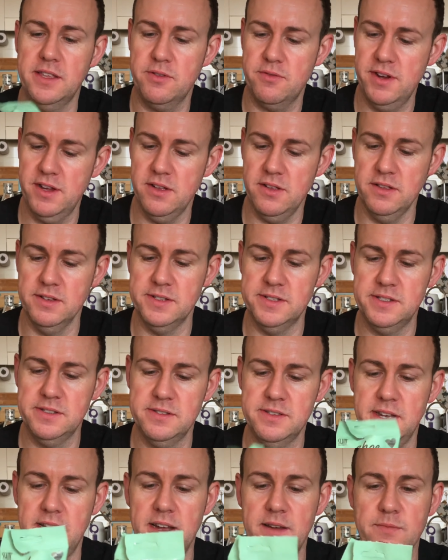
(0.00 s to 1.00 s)
Three dollars
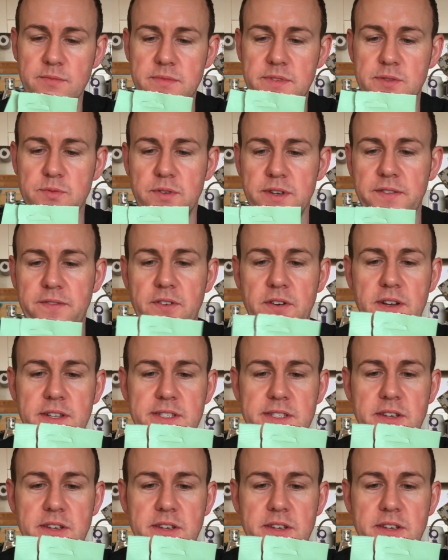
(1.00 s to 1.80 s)
um, is what you find.